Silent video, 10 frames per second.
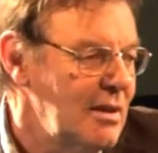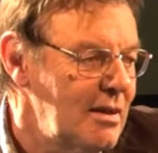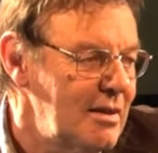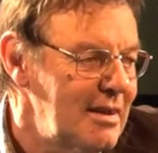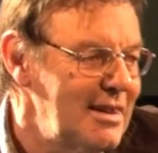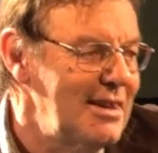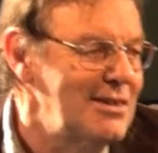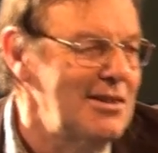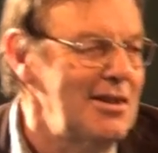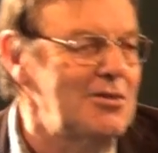And
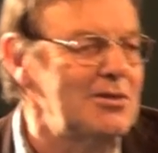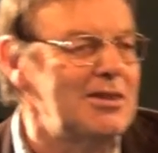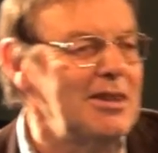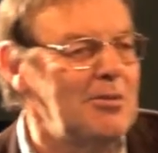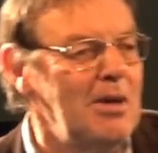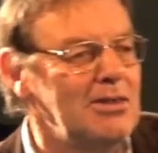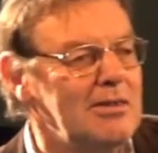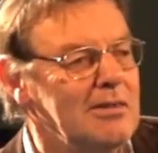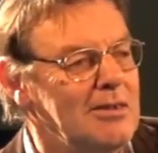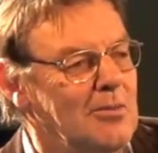it's an interesting
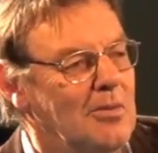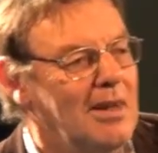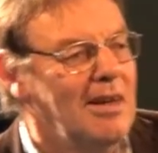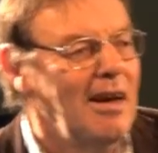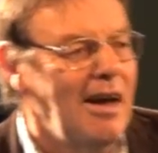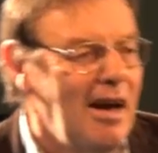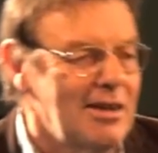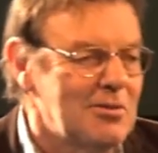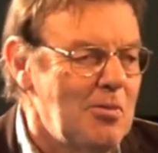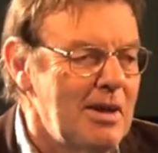question to
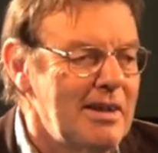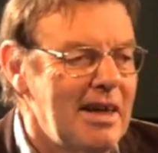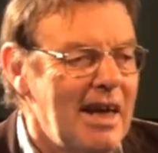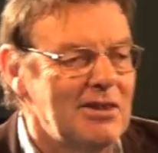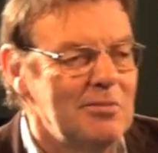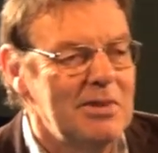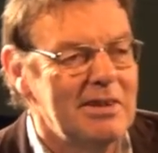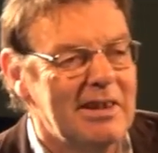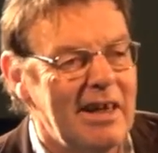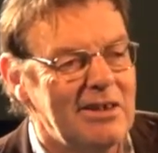ask why that hasn't
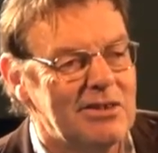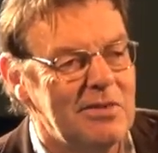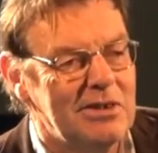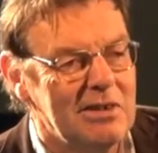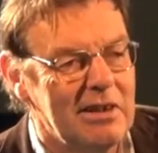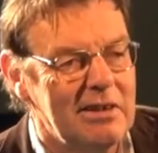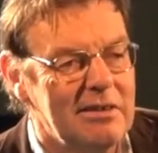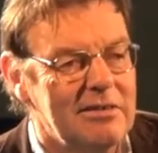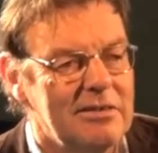been the case recently.